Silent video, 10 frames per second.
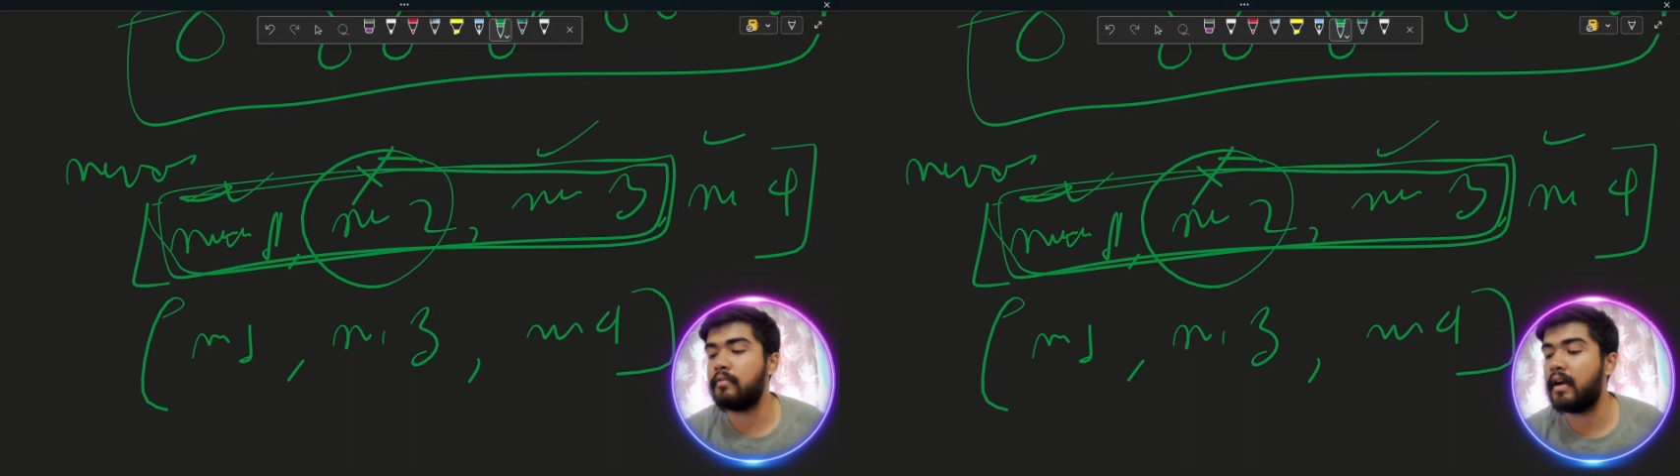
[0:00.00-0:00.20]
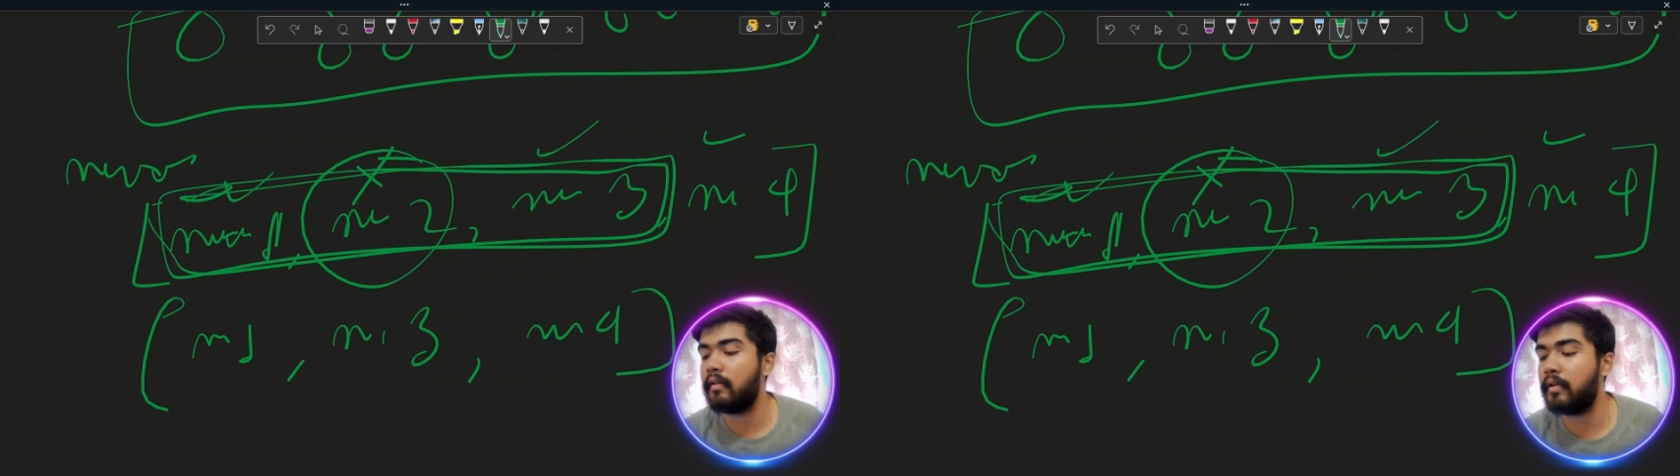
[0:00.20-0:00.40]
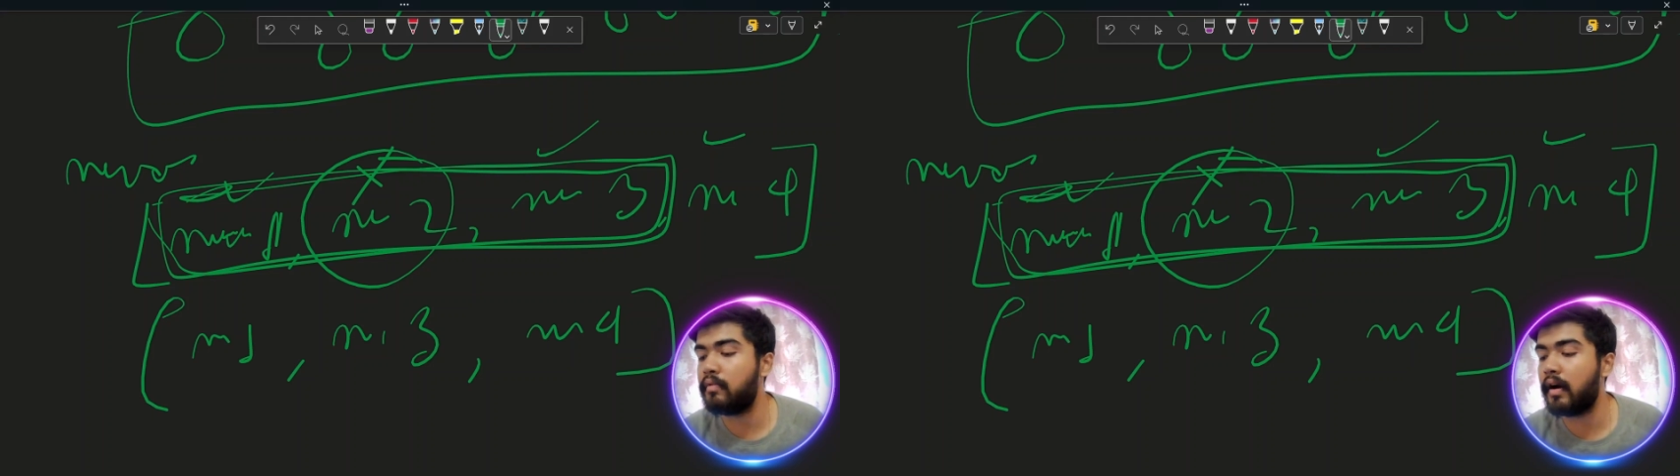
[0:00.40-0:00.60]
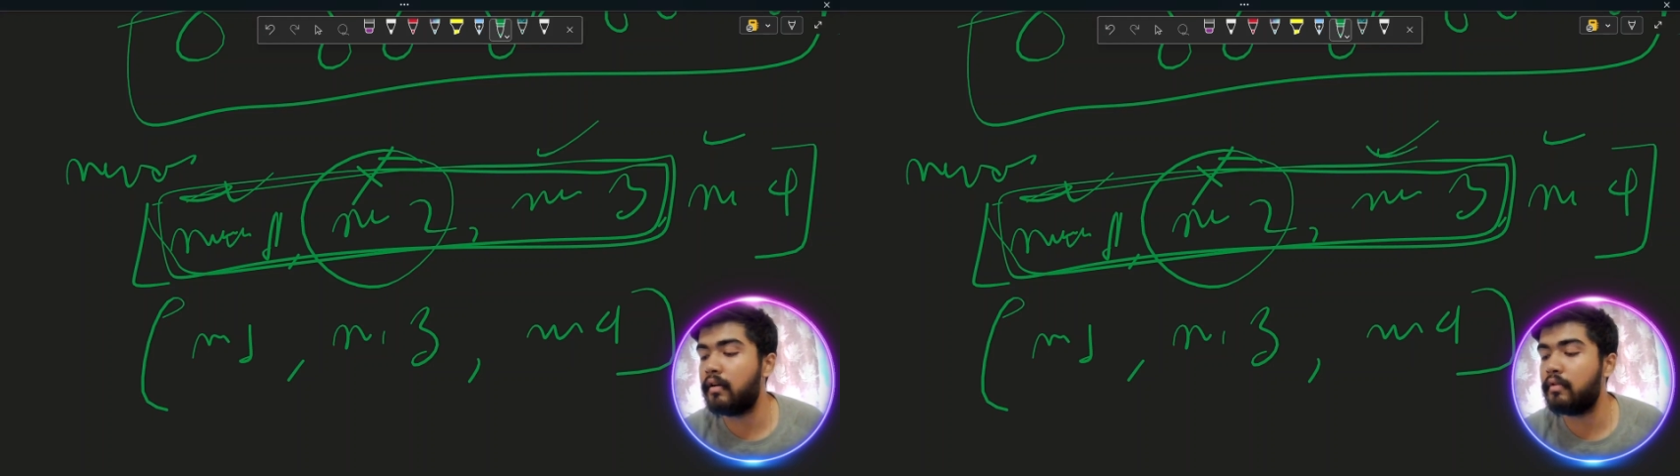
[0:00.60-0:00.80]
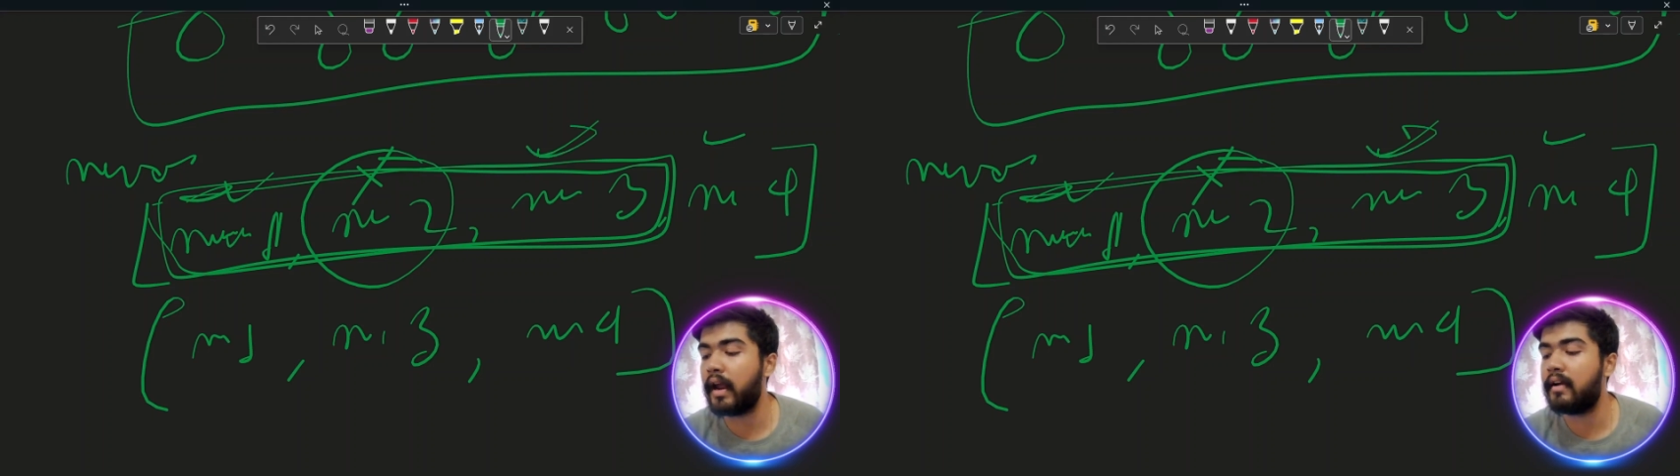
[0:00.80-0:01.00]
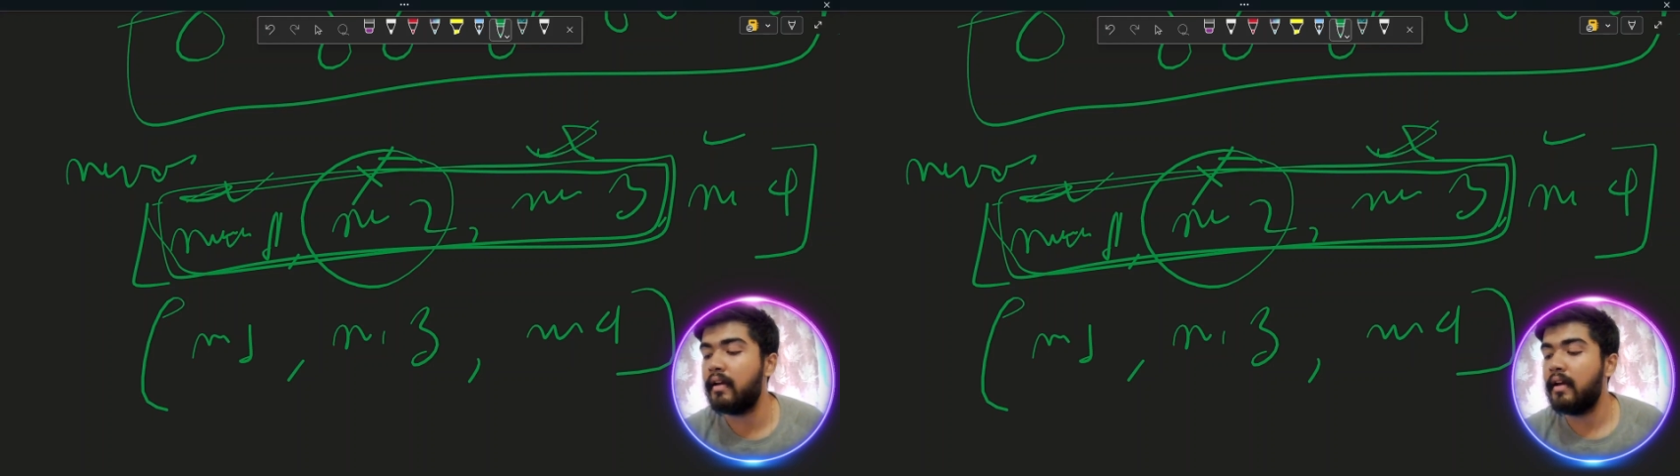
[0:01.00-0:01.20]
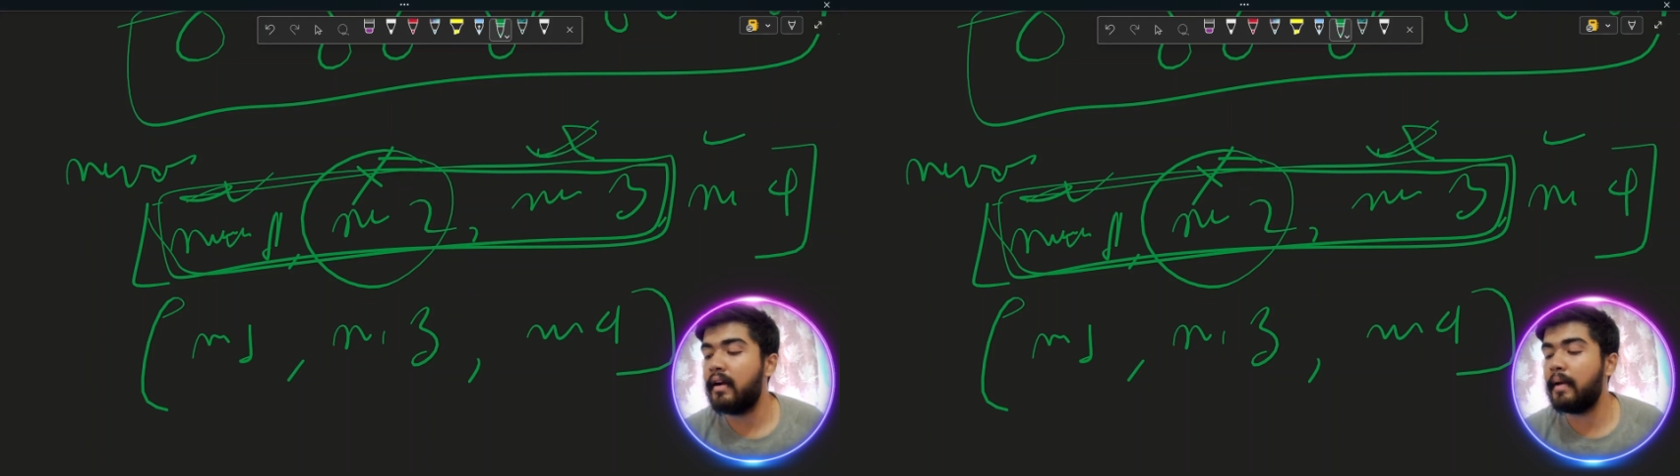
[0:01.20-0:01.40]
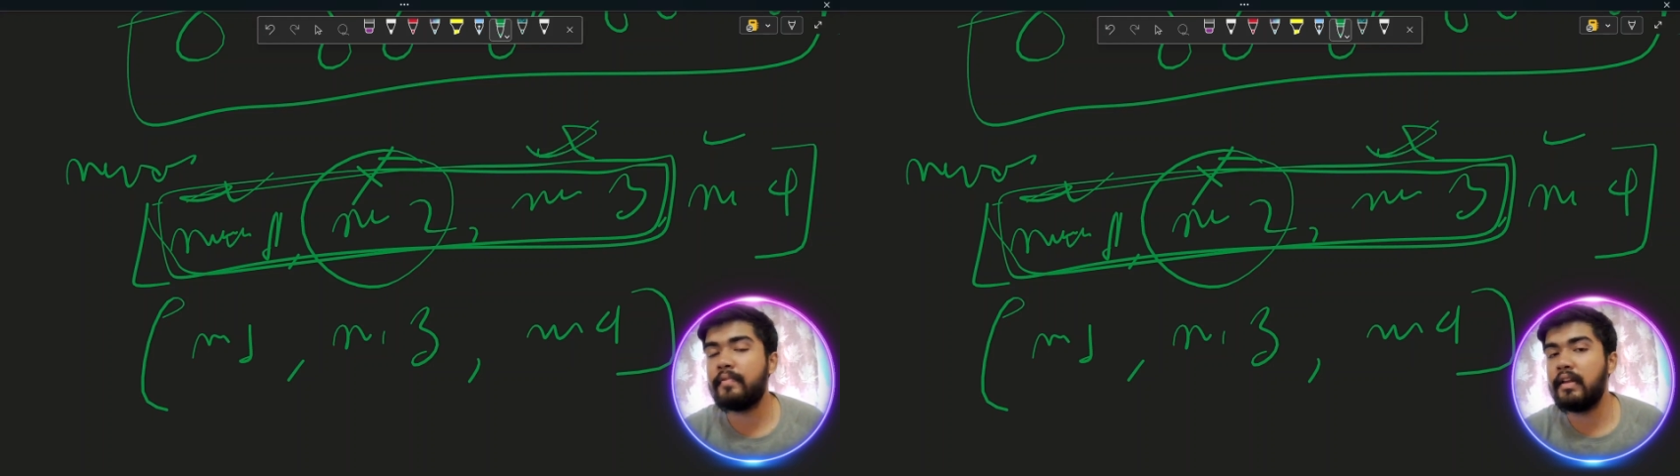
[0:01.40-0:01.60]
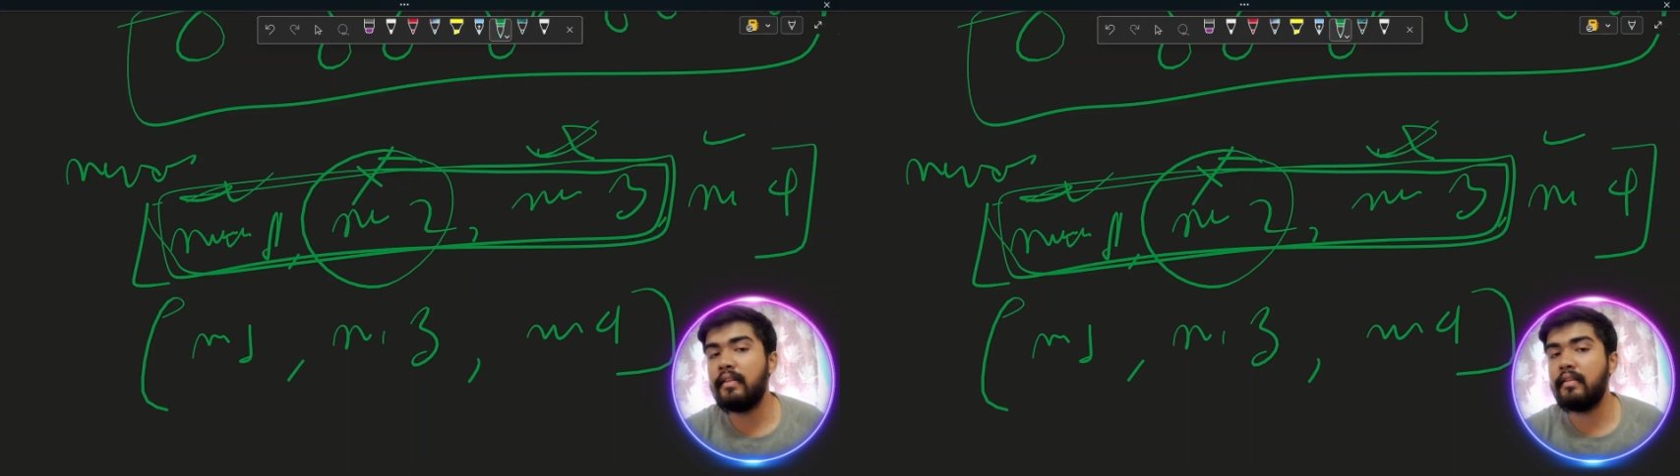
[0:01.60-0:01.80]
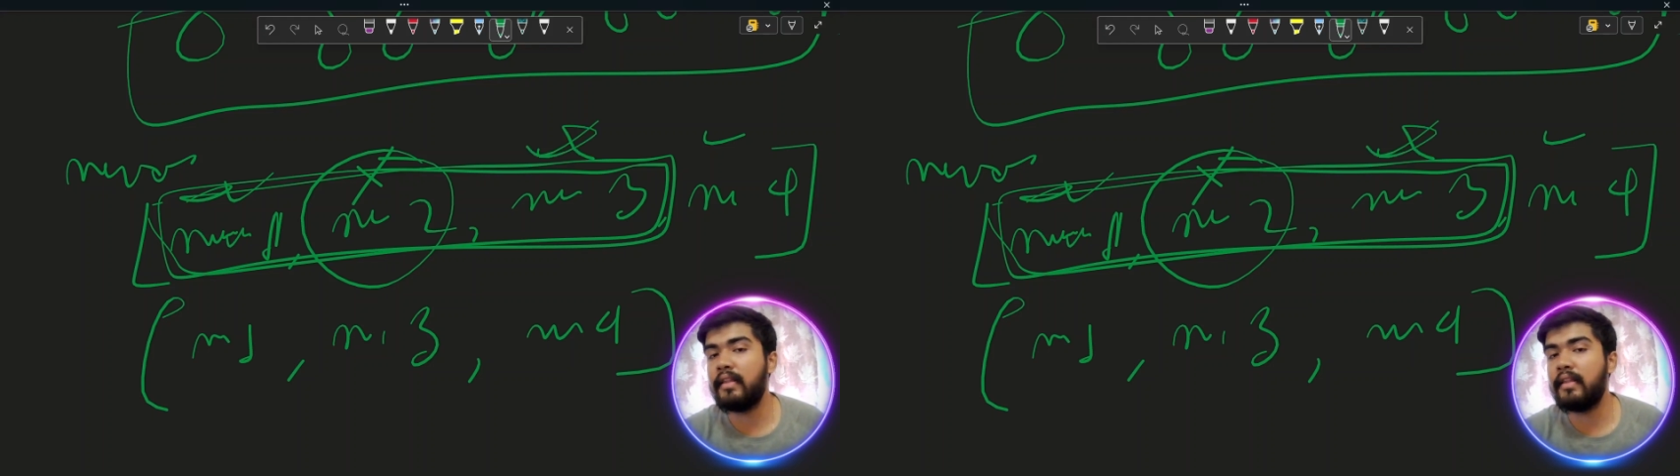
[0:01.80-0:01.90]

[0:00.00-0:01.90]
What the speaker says: 2 and if you want to get nums 3,